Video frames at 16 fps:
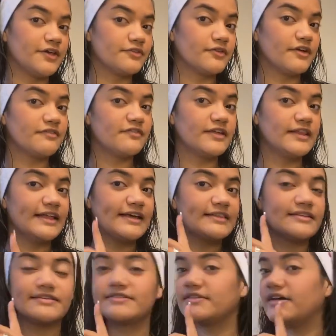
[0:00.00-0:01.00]
So I feel
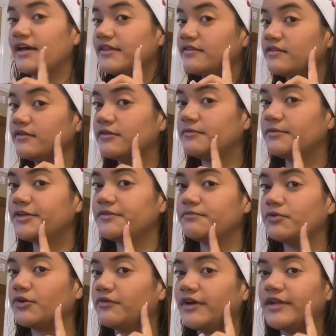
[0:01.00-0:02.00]
like this side's a little bit
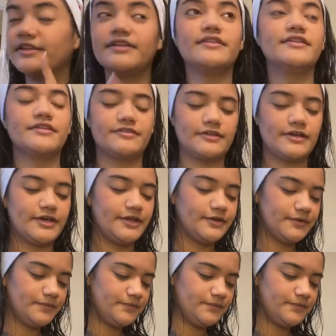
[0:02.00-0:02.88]
more red than this side.